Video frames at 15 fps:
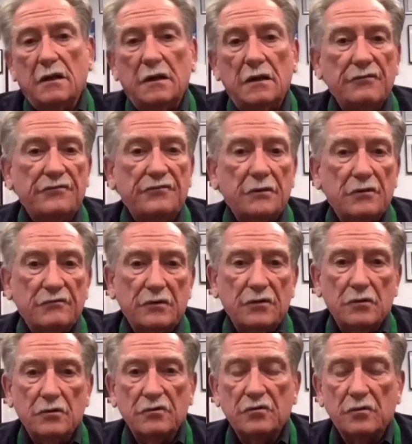if your
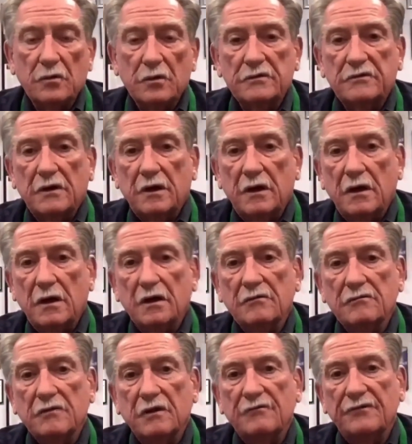viewers want to
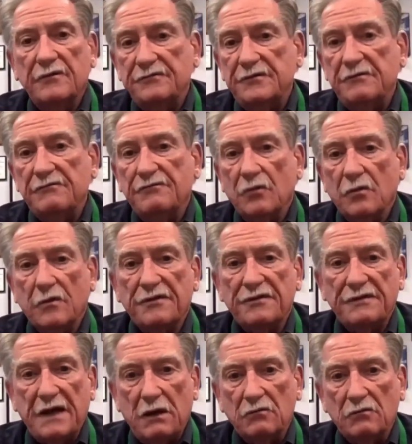have a fifty-four
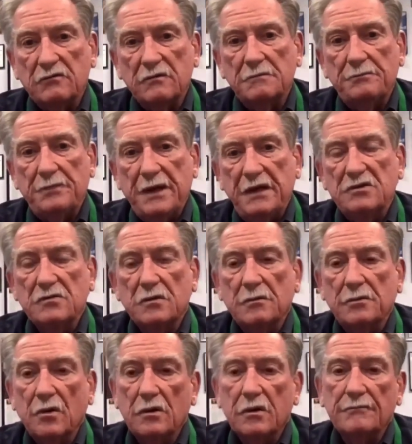thousand page
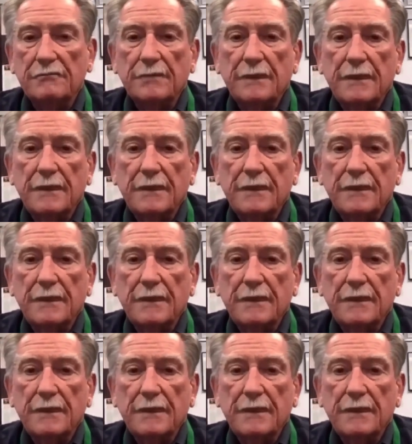report,